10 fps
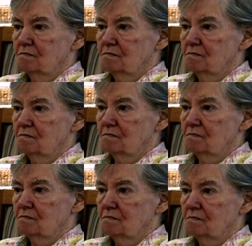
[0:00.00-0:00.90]

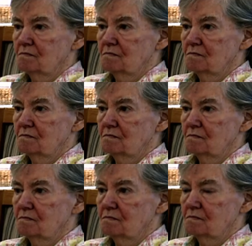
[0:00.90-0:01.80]

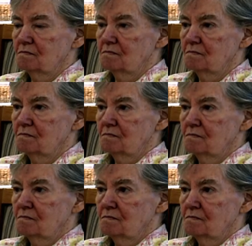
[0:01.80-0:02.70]

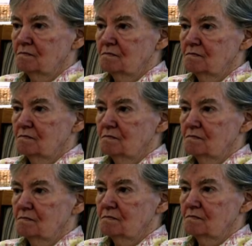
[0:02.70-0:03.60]

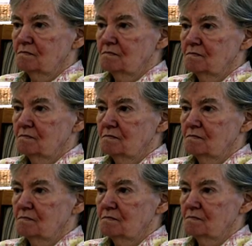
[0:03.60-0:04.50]

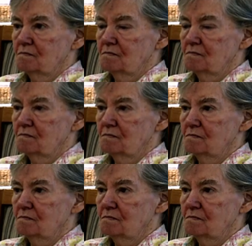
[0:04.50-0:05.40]

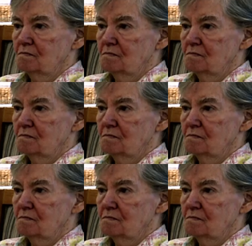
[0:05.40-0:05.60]
(not speaking)